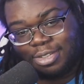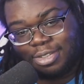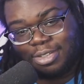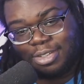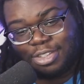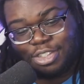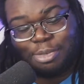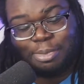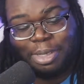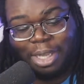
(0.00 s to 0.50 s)

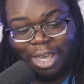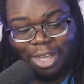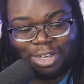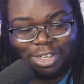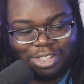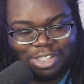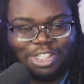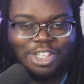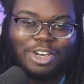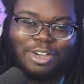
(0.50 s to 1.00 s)
to be honest,
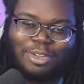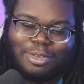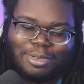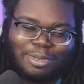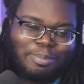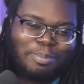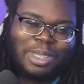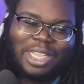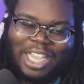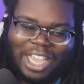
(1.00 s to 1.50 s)

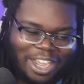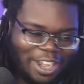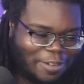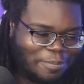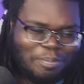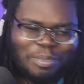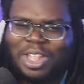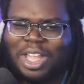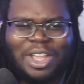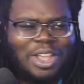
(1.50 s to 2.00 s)
But yeah,
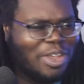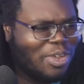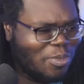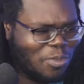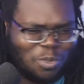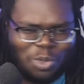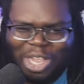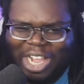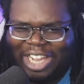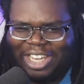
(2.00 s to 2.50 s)
we
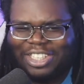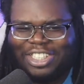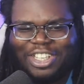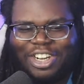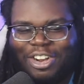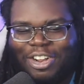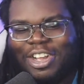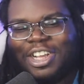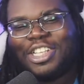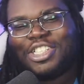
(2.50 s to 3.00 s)
got,
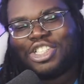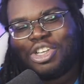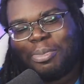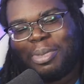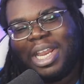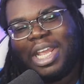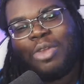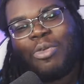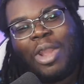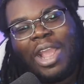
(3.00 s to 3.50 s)
so many
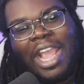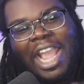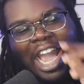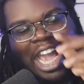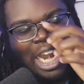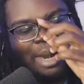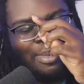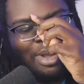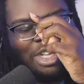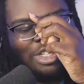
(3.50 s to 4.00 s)
great
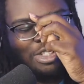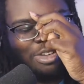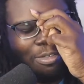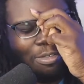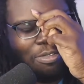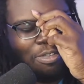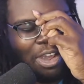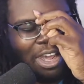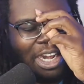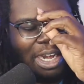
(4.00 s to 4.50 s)
animes on
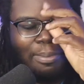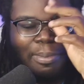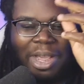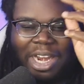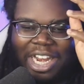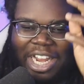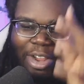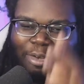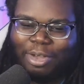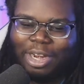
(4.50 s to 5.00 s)
Friday, man.
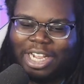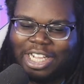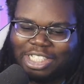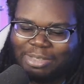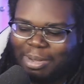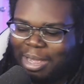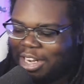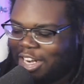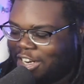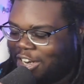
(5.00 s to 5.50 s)
Here it is,
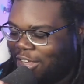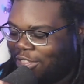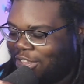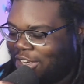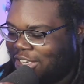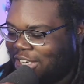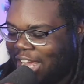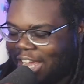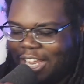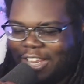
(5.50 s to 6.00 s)
man. Another
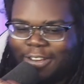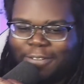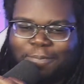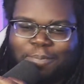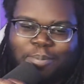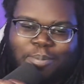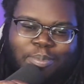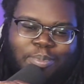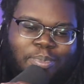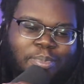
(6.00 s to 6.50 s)
day,
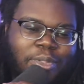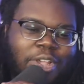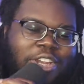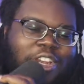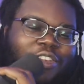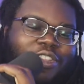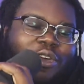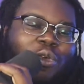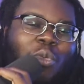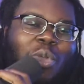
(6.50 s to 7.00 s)

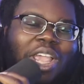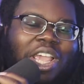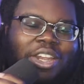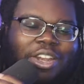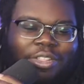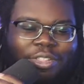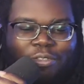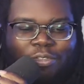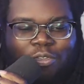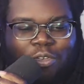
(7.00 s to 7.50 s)
another week,
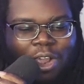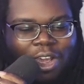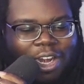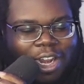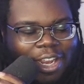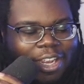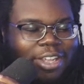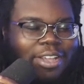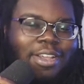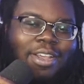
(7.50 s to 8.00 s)
another
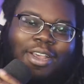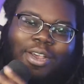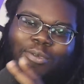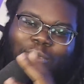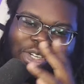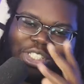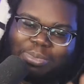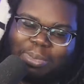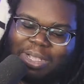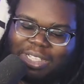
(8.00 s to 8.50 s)
Friday,
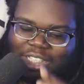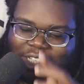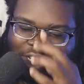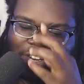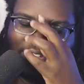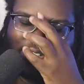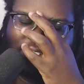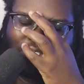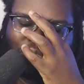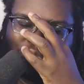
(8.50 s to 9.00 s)
which means
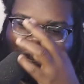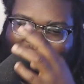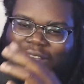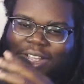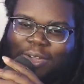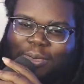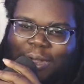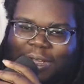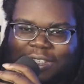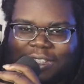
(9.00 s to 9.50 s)
another Dragon
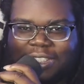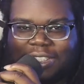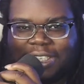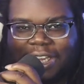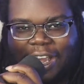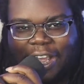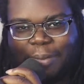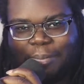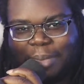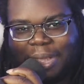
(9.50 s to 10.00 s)
Quest Dai,
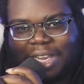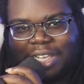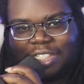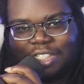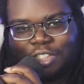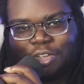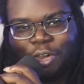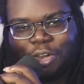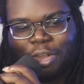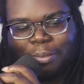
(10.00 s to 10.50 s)
man. Let's
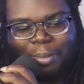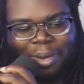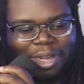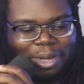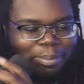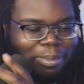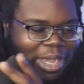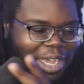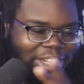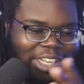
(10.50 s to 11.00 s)
talk about it,
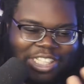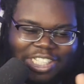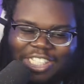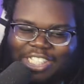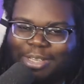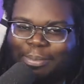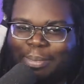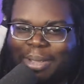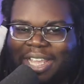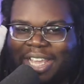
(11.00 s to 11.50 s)
man. This is the
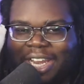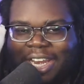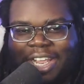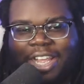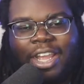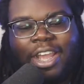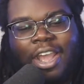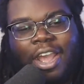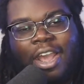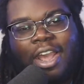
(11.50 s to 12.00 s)
beginning
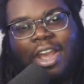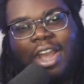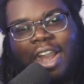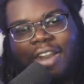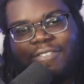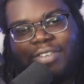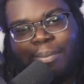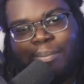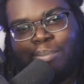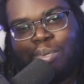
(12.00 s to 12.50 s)
of
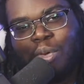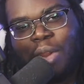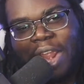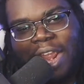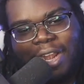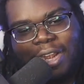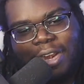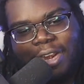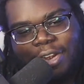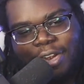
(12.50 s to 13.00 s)
a
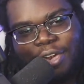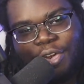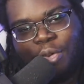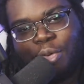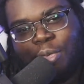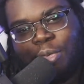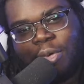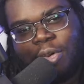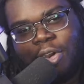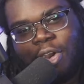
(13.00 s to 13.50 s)
brand
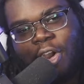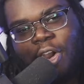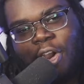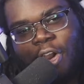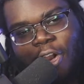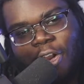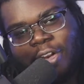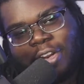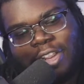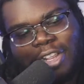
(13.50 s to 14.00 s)
new
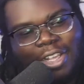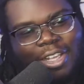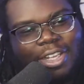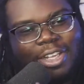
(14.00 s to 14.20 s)
arc.